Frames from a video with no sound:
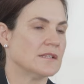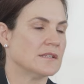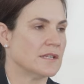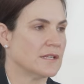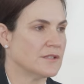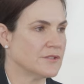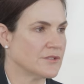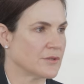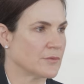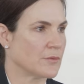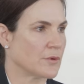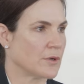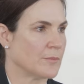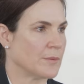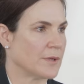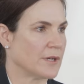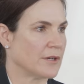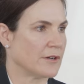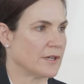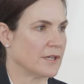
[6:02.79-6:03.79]
in an interwar
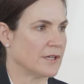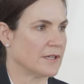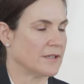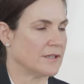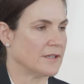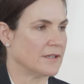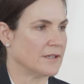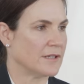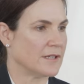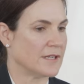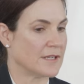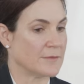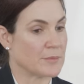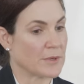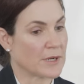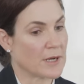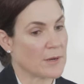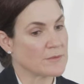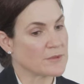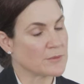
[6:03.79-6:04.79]
period, it
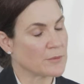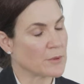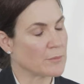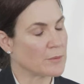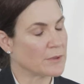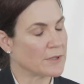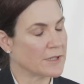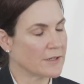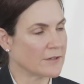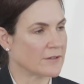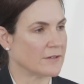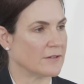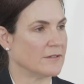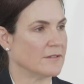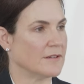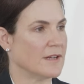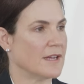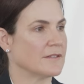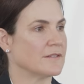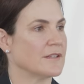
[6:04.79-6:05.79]
becomes more
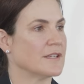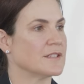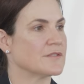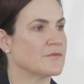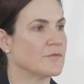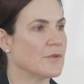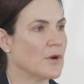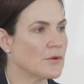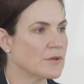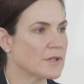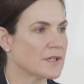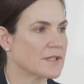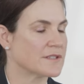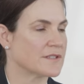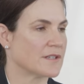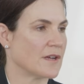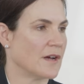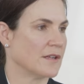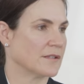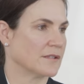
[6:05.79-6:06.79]
political and less
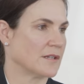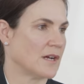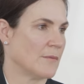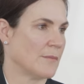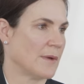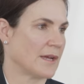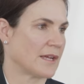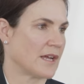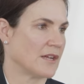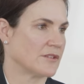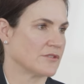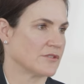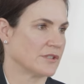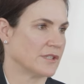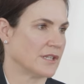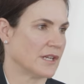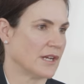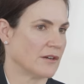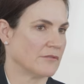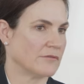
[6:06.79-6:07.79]
focused on combat
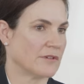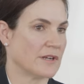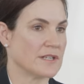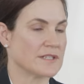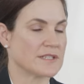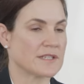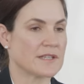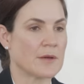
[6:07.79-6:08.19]
casualty care and readiness.